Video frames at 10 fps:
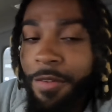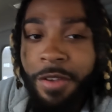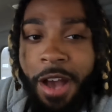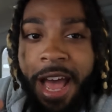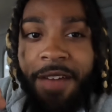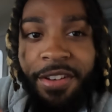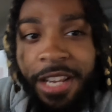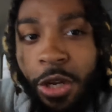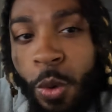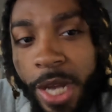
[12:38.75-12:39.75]
If y'all have
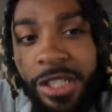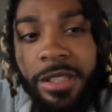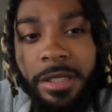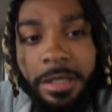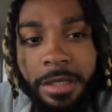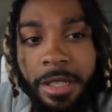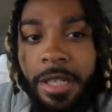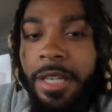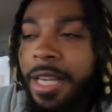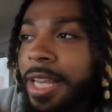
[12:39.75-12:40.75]
any questions
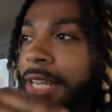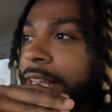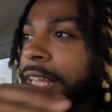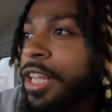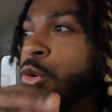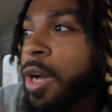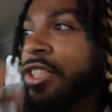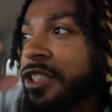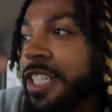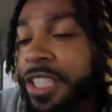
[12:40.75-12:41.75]
and
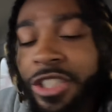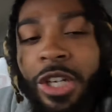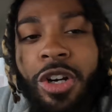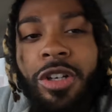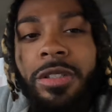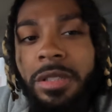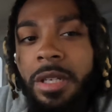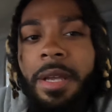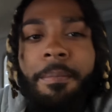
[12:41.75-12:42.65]
concerns,